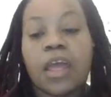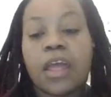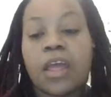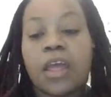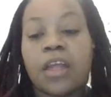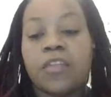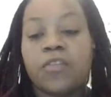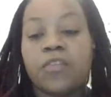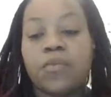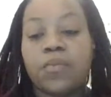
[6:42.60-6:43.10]

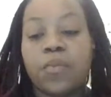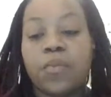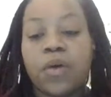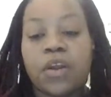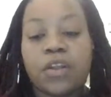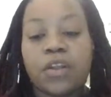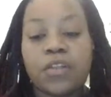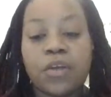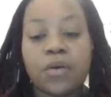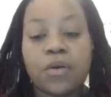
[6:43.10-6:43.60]
It's
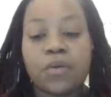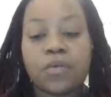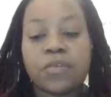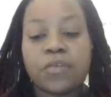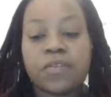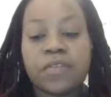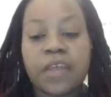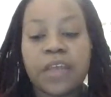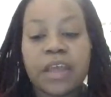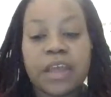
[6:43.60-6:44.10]
one of
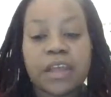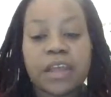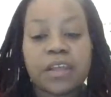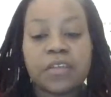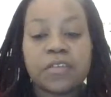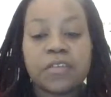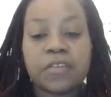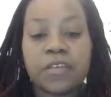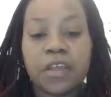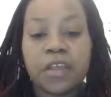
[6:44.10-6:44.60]
those
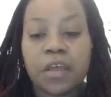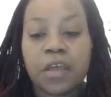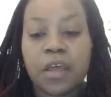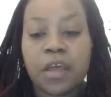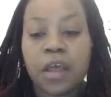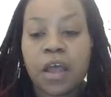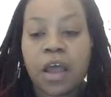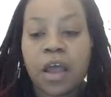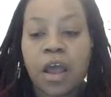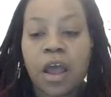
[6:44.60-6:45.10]
things
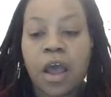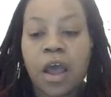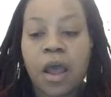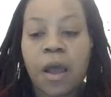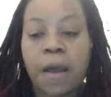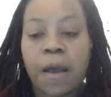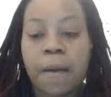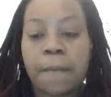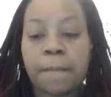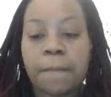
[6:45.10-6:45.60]

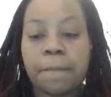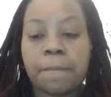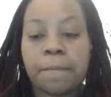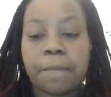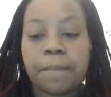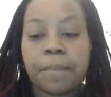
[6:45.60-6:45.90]
that